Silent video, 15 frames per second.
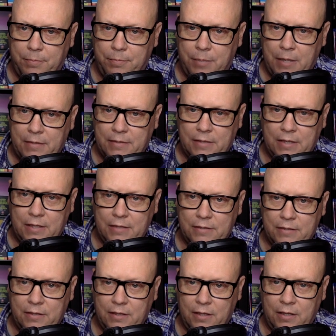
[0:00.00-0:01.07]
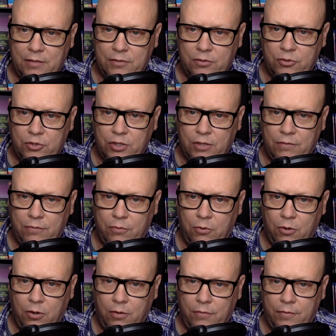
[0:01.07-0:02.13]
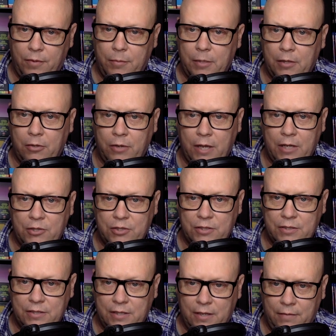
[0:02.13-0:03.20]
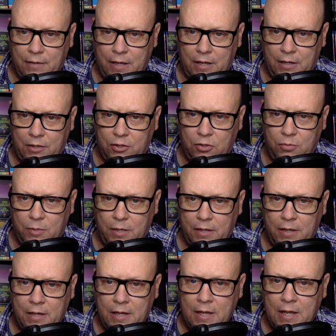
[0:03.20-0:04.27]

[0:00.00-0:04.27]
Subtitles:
Besney's searching for filming locations in Havana, Cuba,